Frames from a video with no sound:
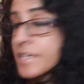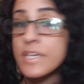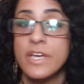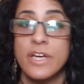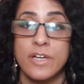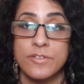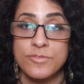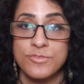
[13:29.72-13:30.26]

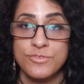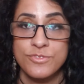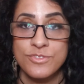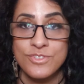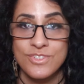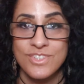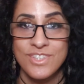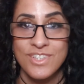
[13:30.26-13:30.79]
have
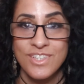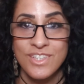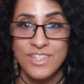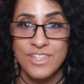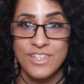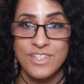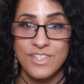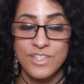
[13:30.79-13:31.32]

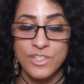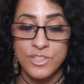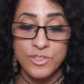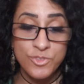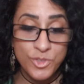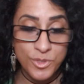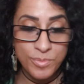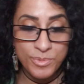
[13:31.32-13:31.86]

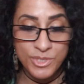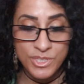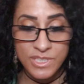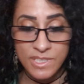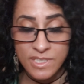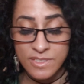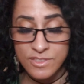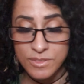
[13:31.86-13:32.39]
interpreted
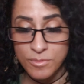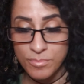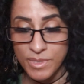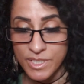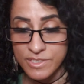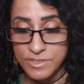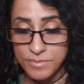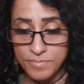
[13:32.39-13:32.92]
it.
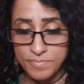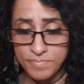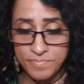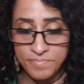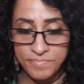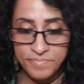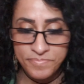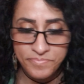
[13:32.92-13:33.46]
But
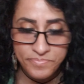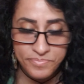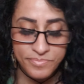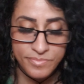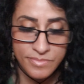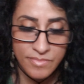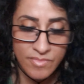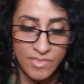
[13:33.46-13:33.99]

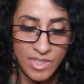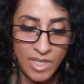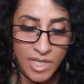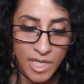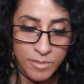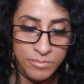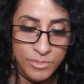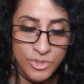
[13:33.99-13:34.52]

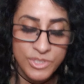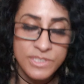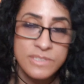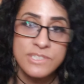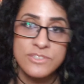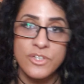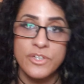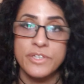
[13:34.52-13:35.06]
I'm gonna
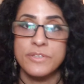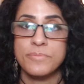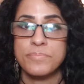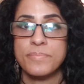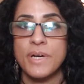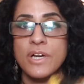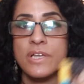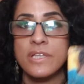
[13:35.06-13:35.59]
start
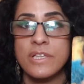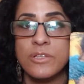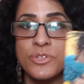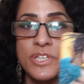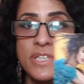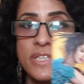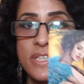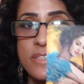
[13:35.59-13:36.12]
by
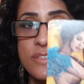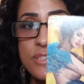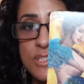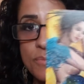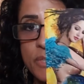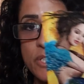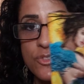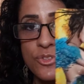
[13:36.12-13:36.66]
looking at this
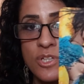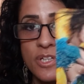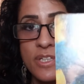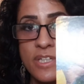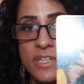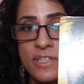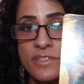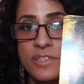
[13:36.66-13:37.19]
major
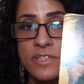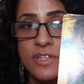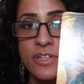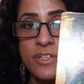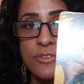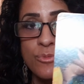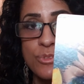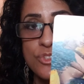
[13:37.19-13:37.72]
arcana
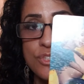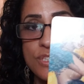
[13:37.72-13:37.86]
card, which